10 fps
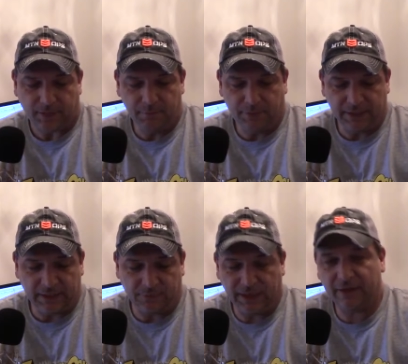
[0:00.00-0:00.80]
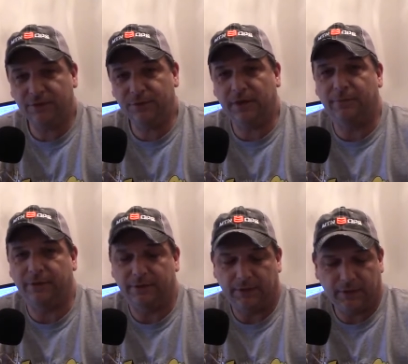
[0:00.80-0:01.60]
But we had a
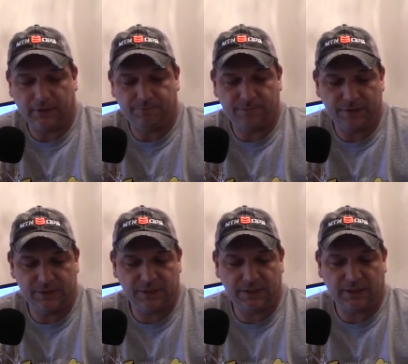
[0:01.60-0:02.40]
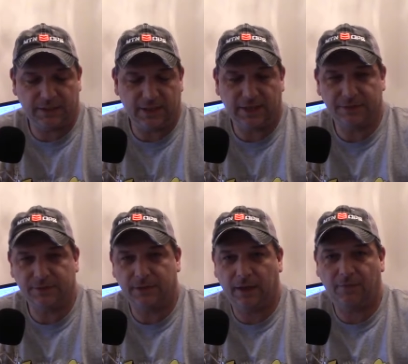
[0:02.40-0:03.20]
newcomer, GTI
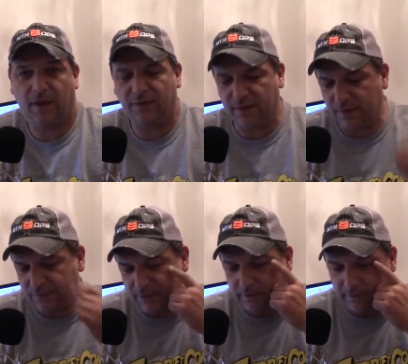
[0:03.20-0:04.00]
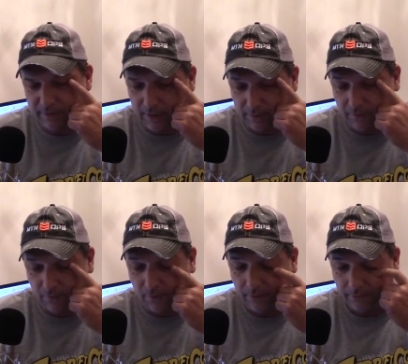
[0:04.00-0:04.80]
Nigel. I think I've seen his name
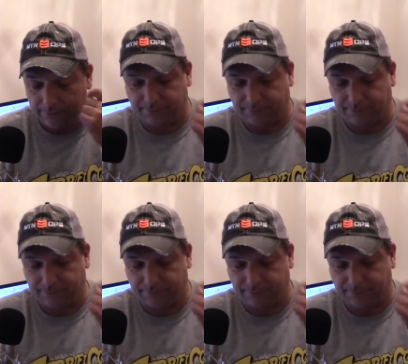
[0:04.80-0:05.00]
before.